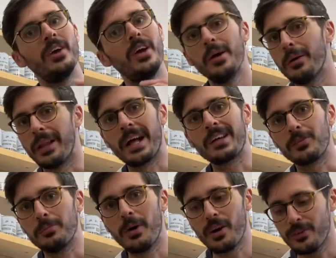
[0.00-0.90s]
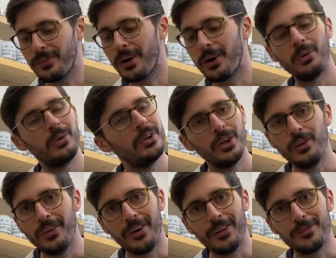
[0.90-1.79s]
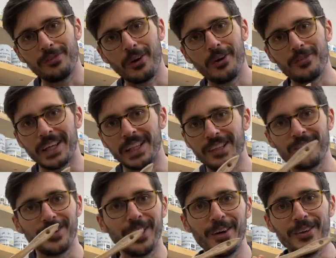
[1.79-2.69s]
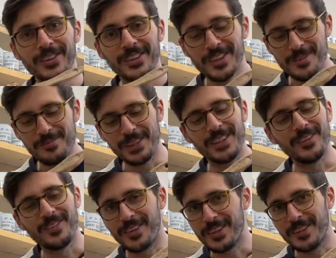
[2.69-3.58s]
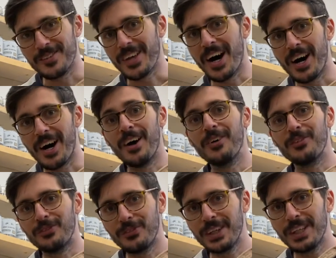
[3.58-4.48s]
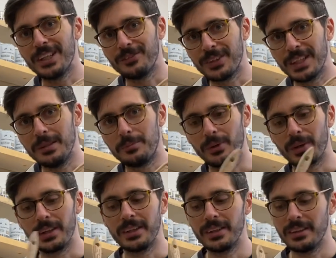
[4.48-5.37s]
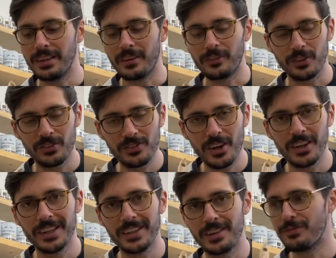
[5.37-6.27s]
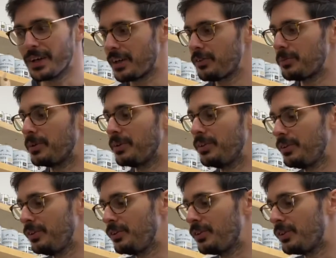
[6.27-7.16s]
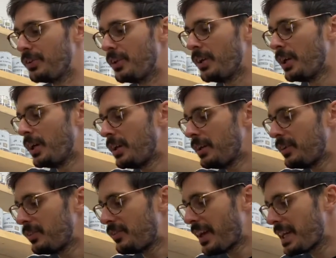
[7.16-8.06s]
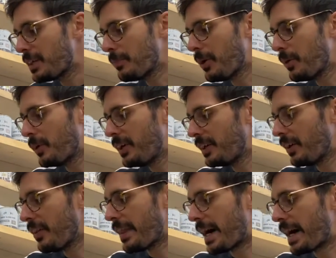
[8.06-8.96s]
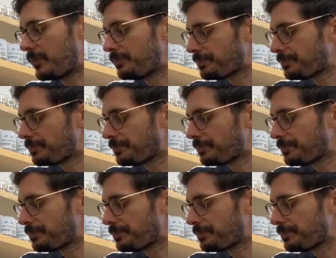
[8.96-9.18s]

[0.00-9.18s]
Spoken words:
That's my fault, not the fault of Annie Sloan, because these are really, really brilliant. They're a solid investment. You can take my word on that.